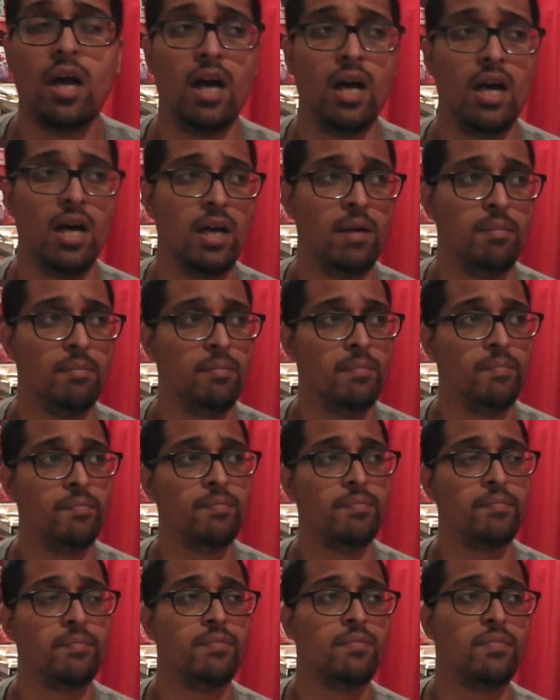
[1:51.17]
I'm
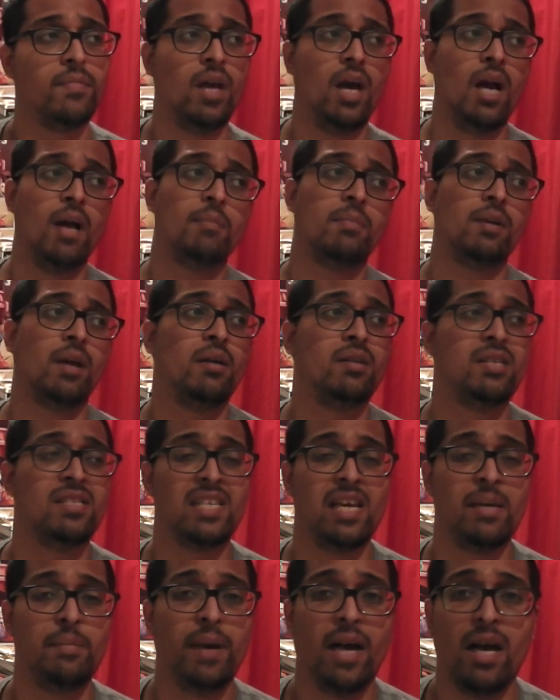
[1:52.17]
going to
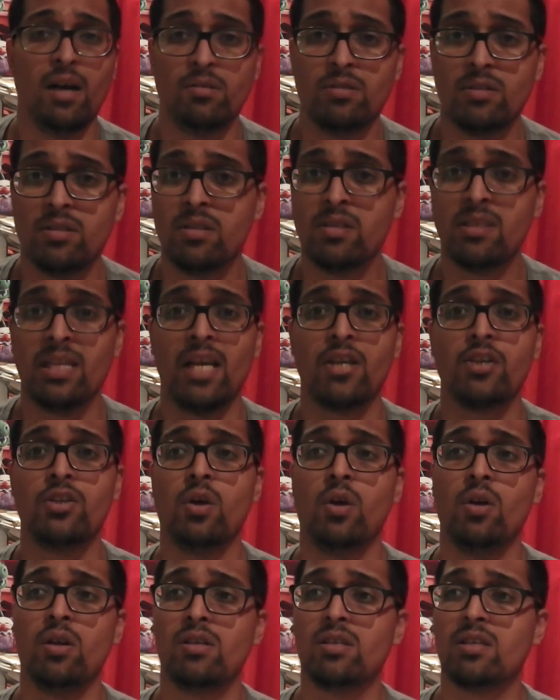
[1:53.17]
say
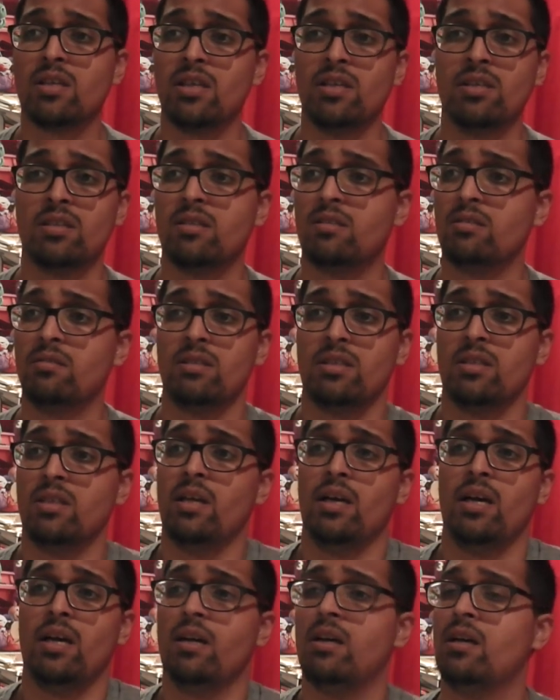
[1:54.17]
pounds/dollars because
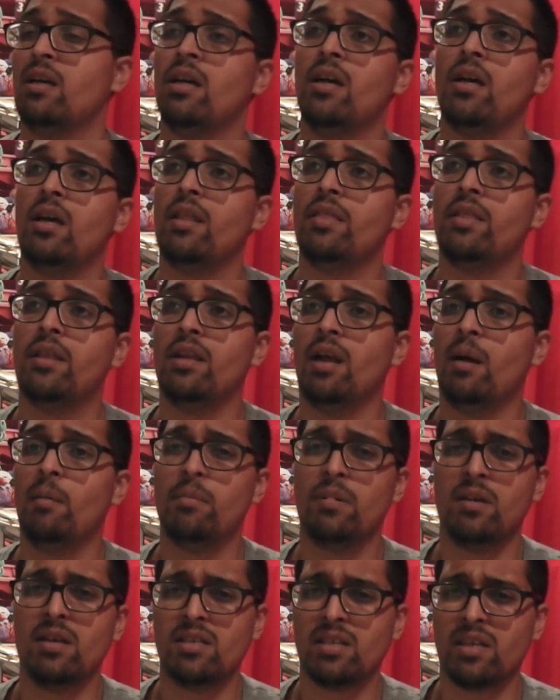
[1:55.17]
the
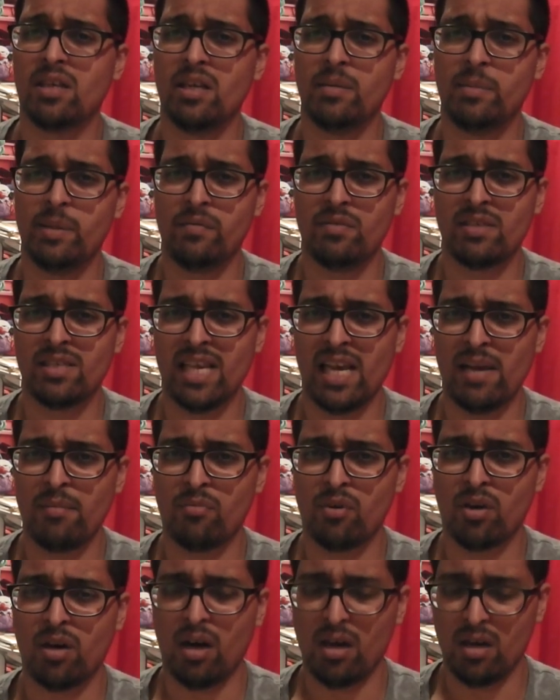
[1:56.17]
number is going to be the
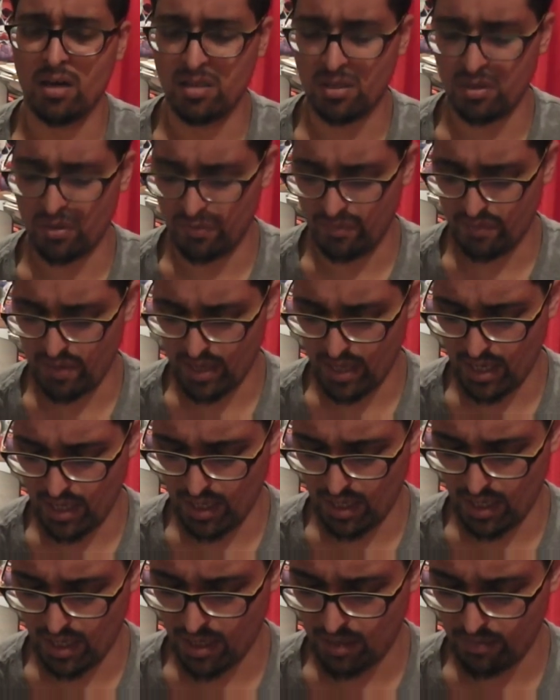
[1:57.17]
same regardless of
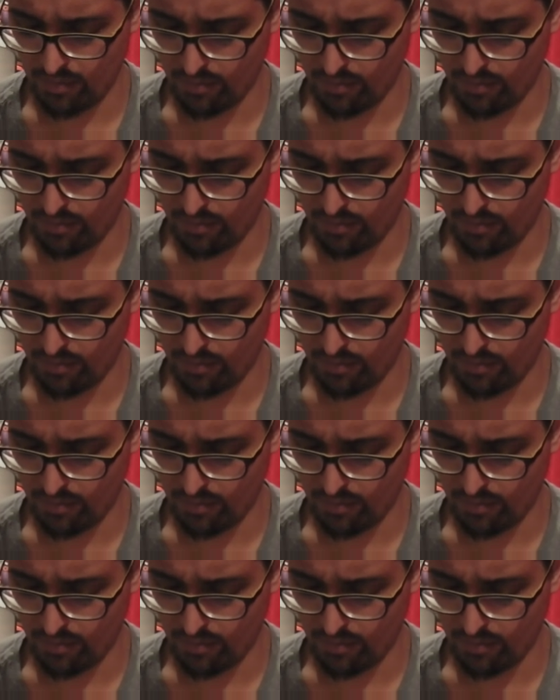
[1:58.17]
the